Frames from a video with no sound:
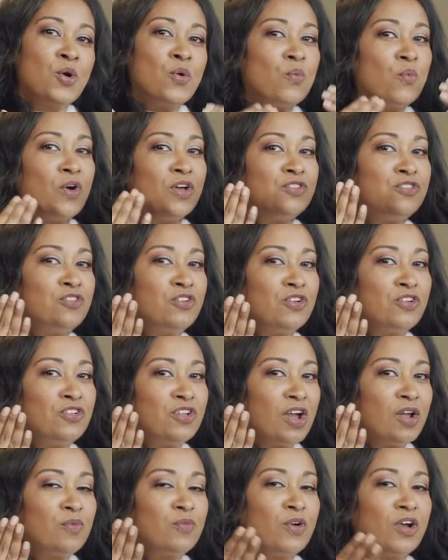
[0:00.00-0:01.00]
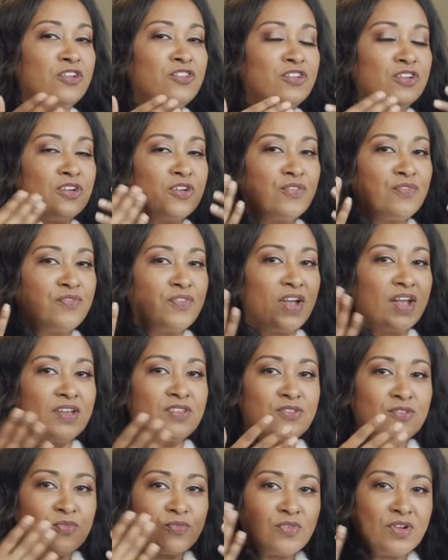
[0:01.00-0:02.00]
Once you're done washing your
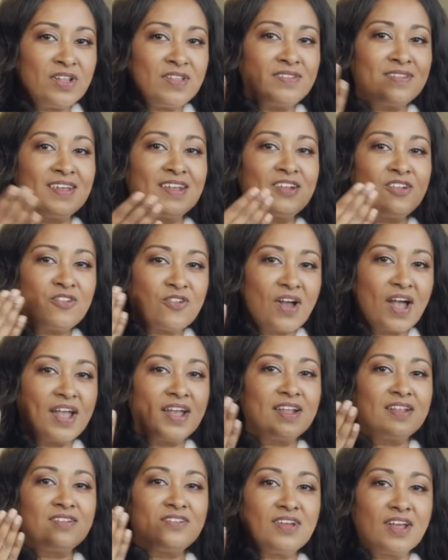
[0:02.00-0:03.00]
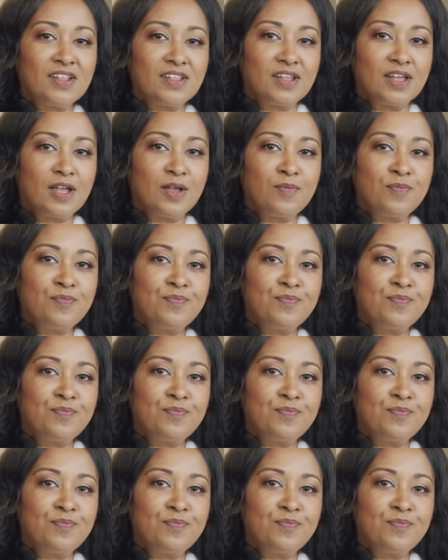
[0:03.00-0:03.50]
face, rinse and dry it gently.